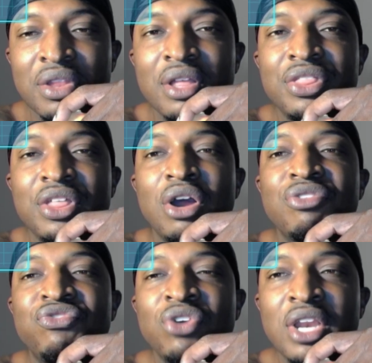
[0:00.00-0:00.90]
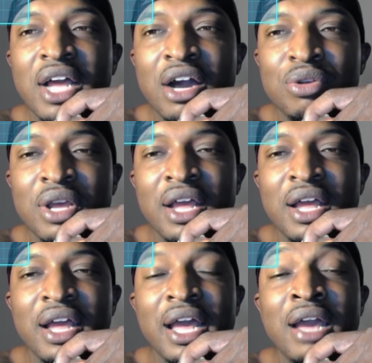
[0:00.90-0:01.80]
They are full out
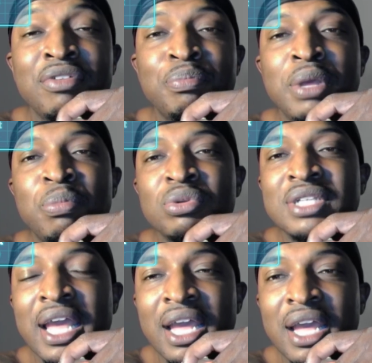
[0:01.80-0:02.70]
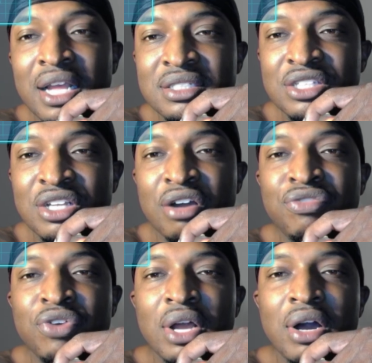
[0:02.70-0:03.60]
having people dance. They are
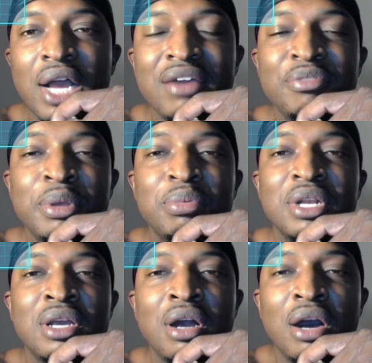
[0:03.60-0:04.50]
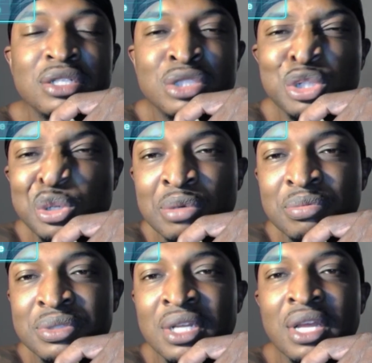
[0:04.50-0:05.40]
full out having people in
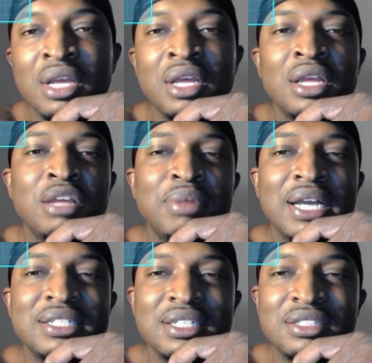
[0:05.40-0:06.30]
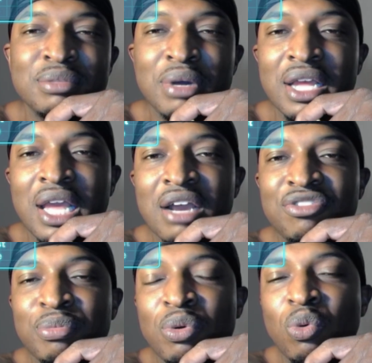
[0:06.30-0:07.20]
costumes. You might see somebody hang up
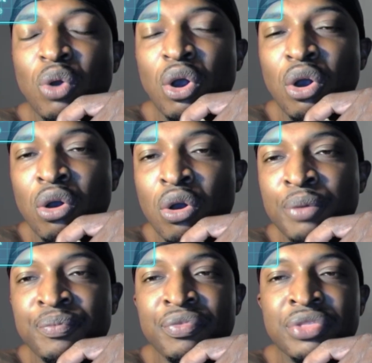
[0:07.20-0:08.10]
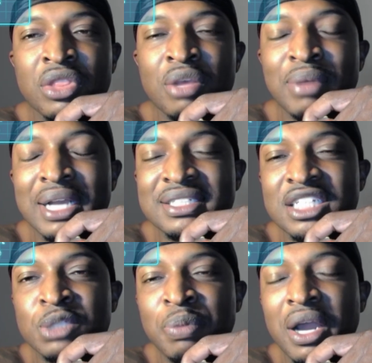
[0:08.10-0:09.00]
from a wall. You might see
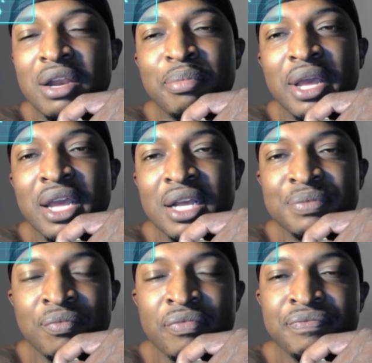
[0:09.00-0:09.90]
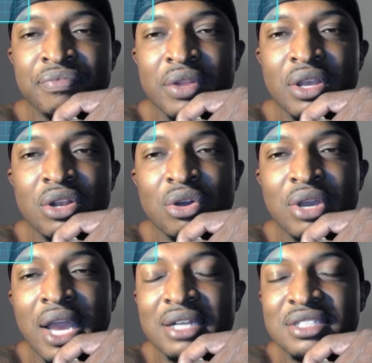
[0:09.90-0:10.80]
Spider-Man, you know,
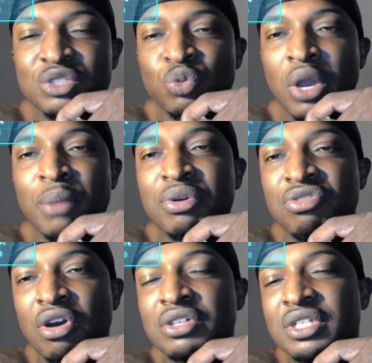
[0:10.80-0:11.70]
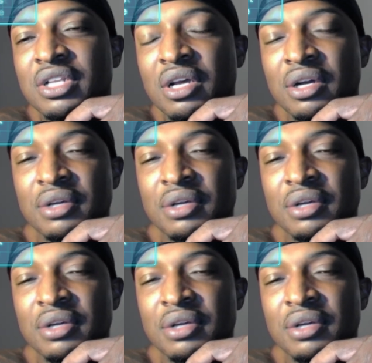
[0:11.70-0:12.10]
cast his web across the club.